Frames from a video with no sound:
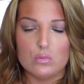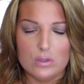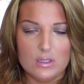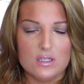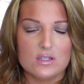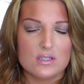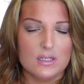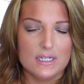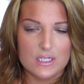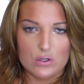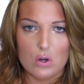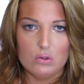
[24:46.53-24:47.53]
really just
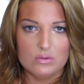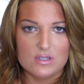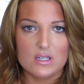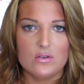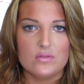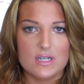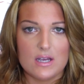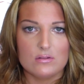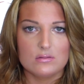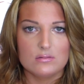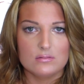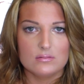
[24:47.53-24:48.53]
letting your own self down,
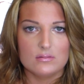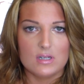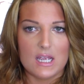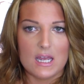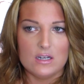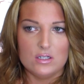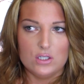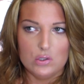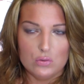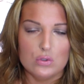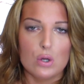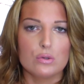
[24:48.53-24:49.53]
and
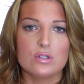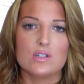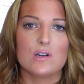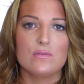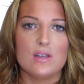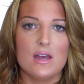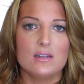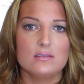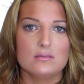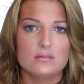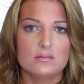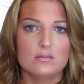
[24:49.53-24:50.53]
you don't deserve that.
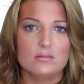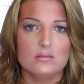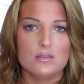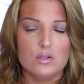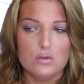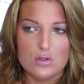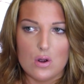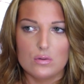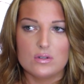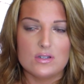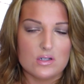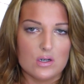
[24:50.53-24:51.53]
You
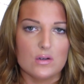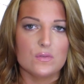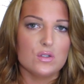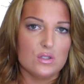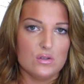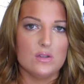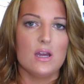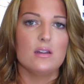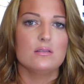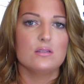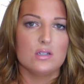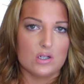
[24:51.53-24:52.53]
don't deserve to do
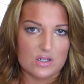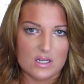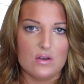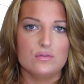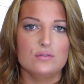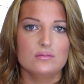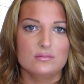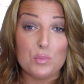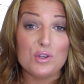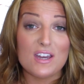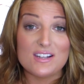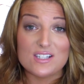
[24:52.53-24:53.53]
that to yourself. If
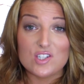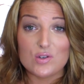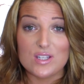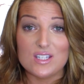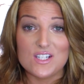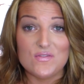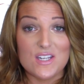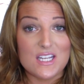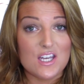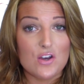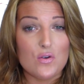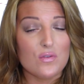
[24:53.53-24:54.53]
you guys enjoyed this
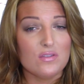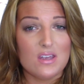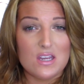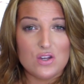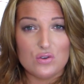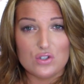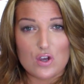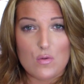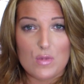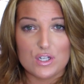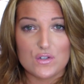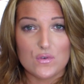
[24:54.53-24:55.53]
video, thank you so
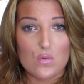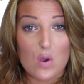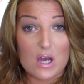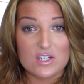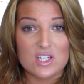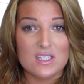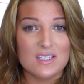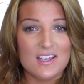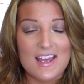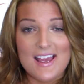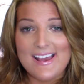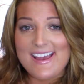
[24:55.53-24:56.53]
much for watching.
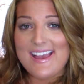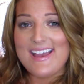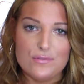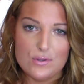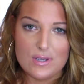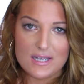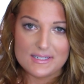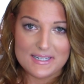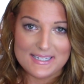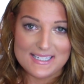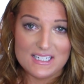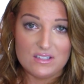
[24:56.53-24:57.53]
And if you guys
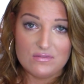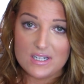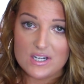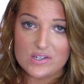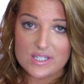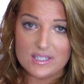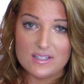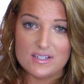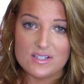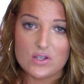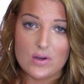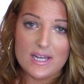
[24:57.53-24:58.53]
like seeing videos like
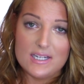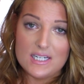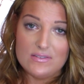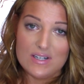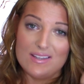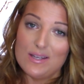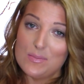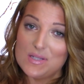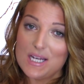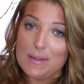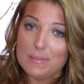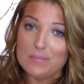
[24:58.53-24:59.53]
this, go ahead and give it a
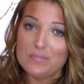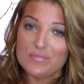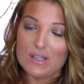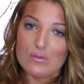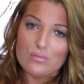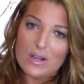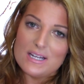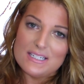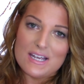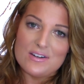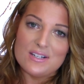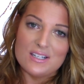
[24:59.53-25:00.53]
thumbs up. Write
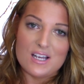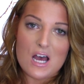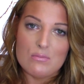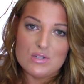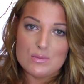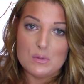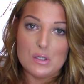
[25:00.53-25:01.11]
down in the comments